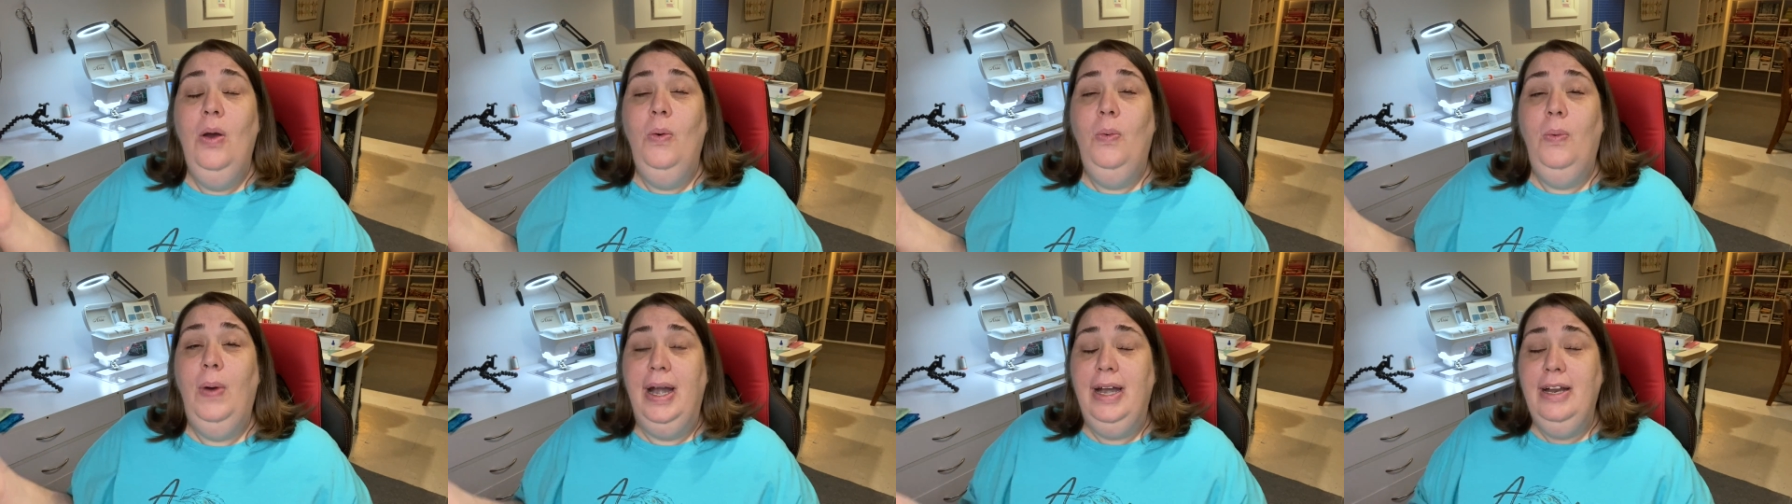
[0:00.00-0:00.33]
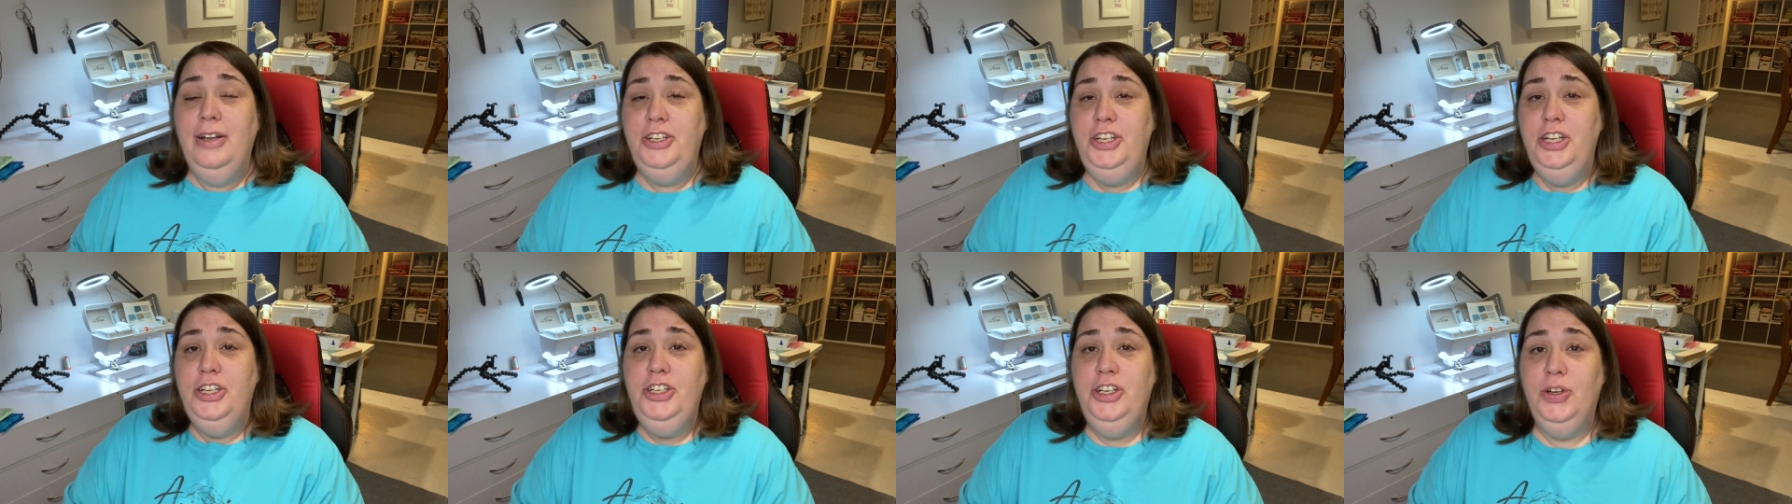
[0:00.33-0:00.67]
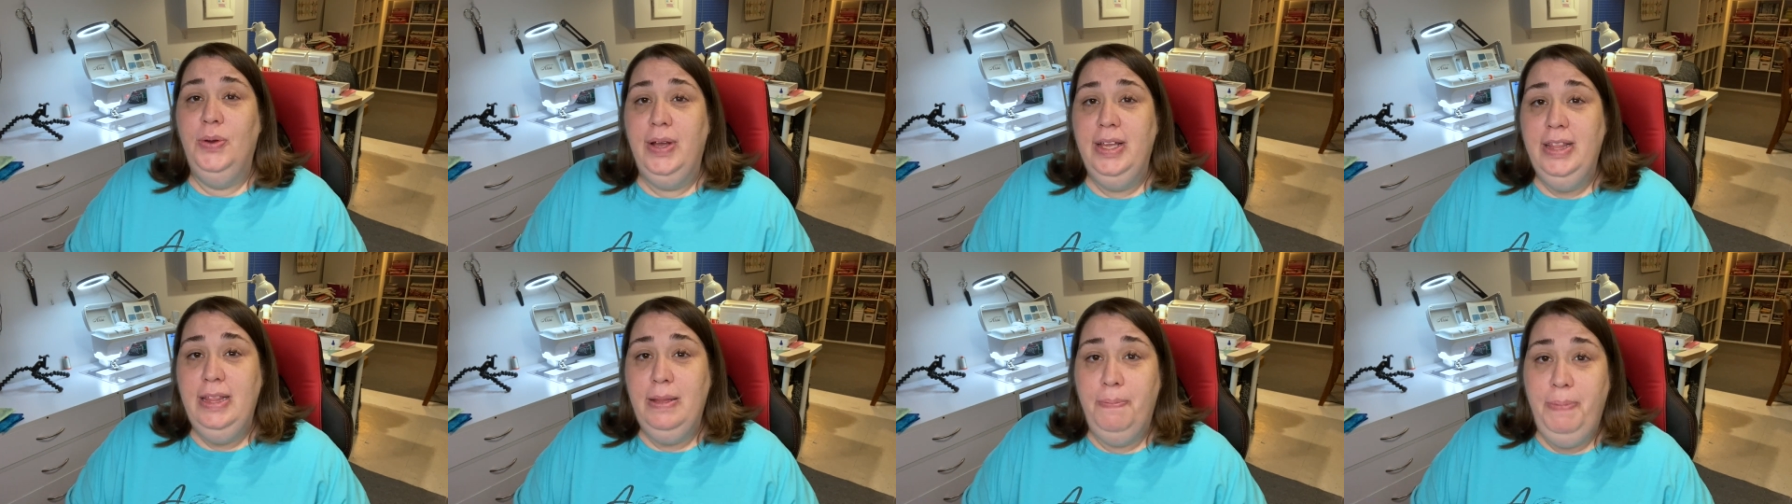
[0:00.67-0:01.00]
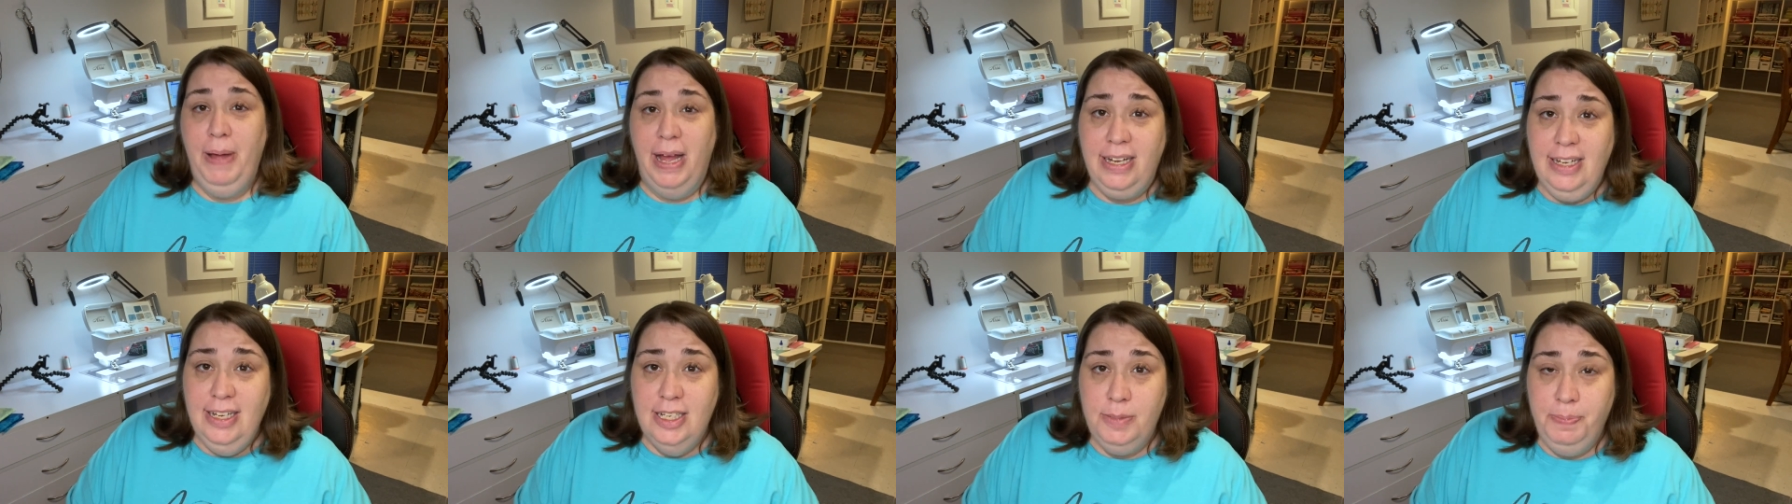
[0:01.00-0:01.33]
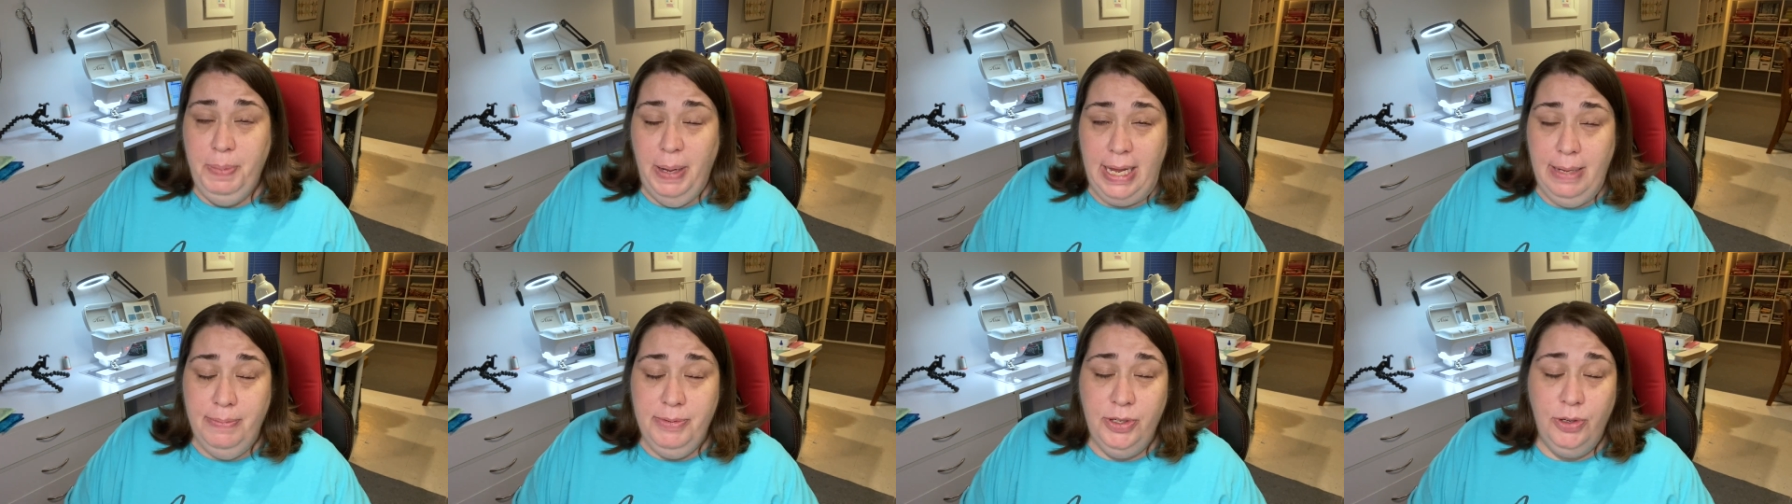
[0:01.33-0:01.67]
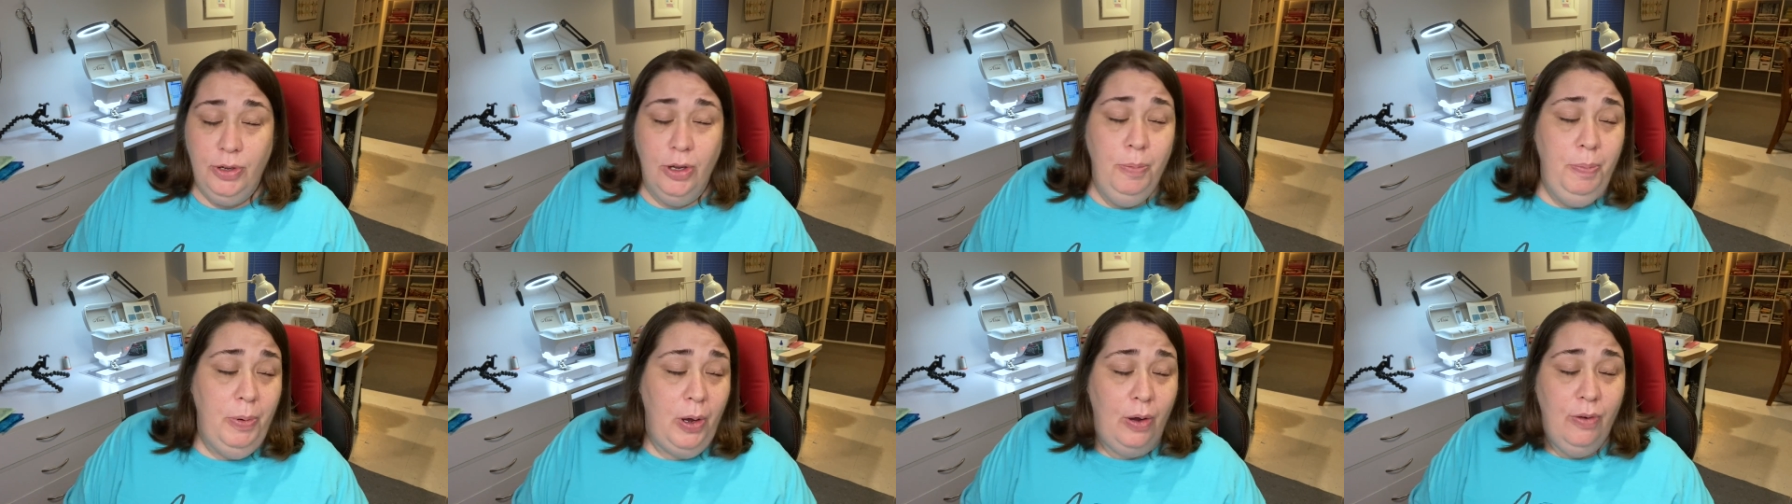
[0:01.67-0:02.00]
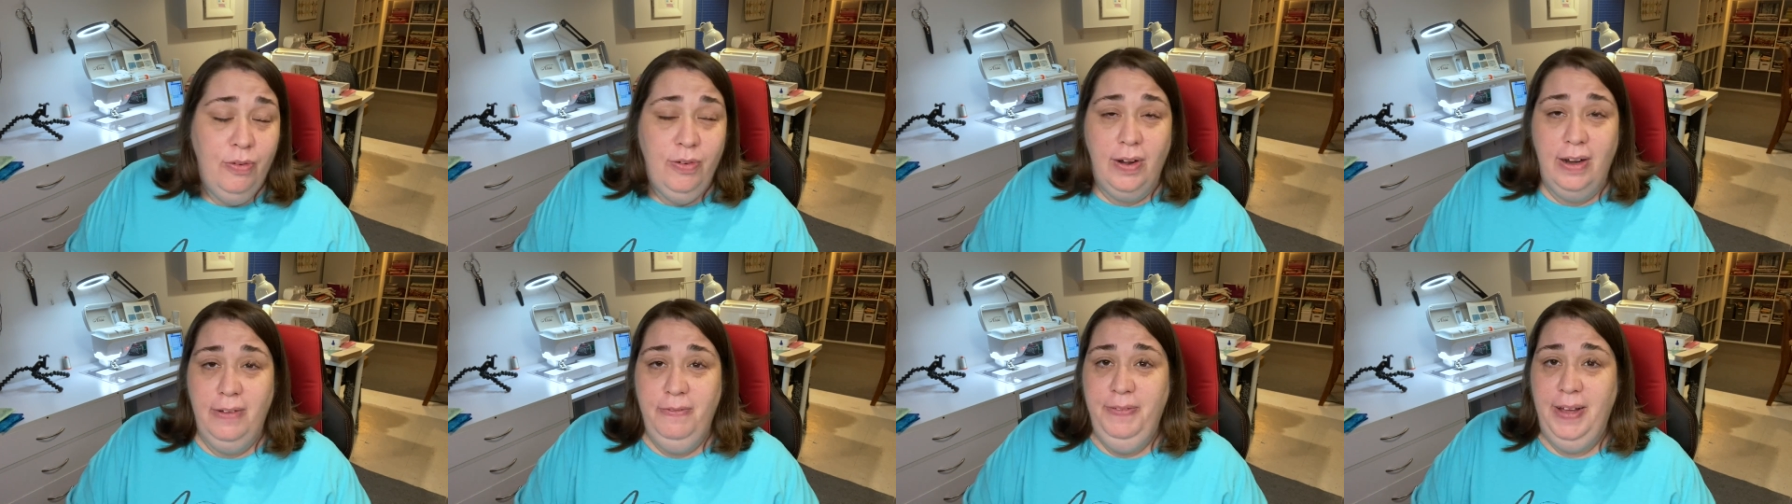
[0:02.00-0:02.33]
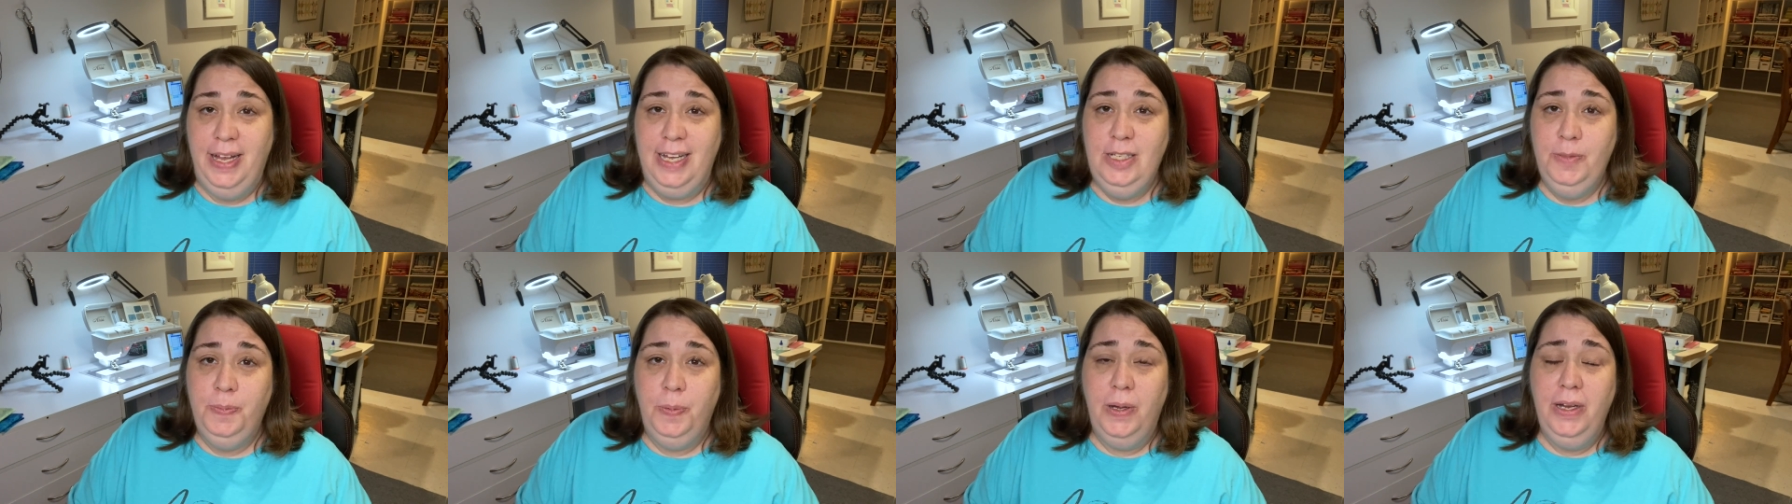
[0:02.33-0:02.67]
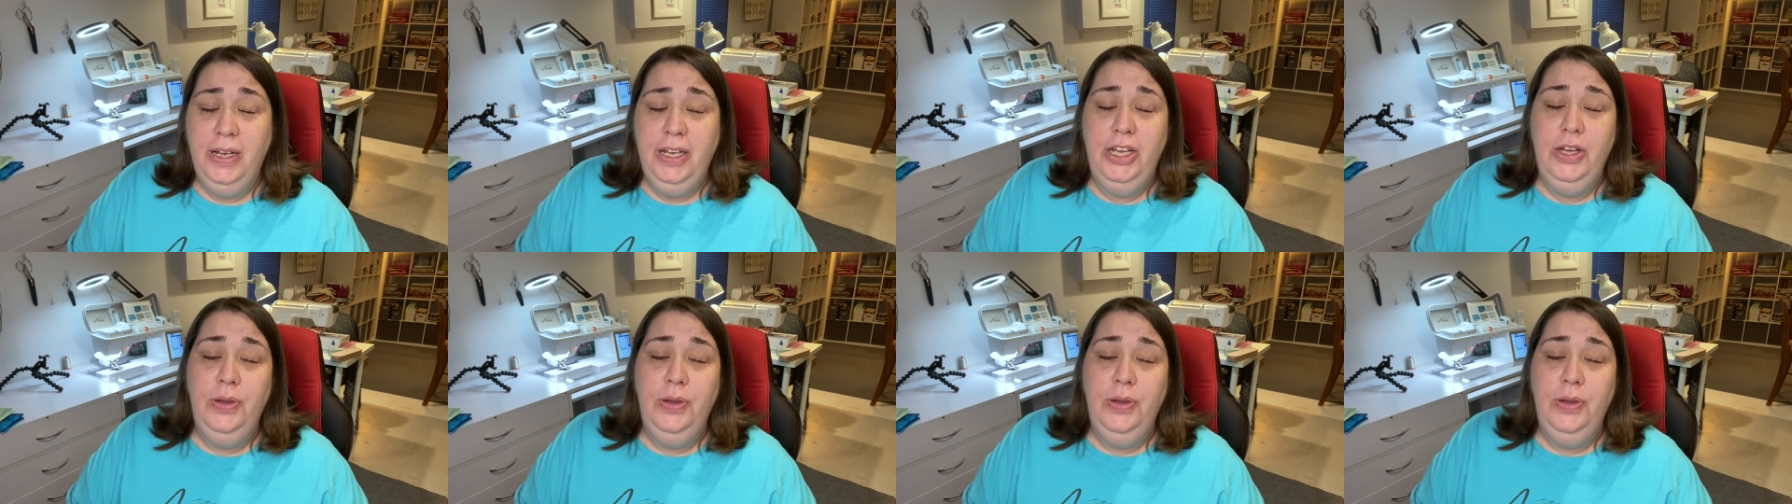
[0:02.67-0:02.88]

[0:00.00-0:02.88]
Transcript: Why don't you join the Becca's Babes group over on Facebook?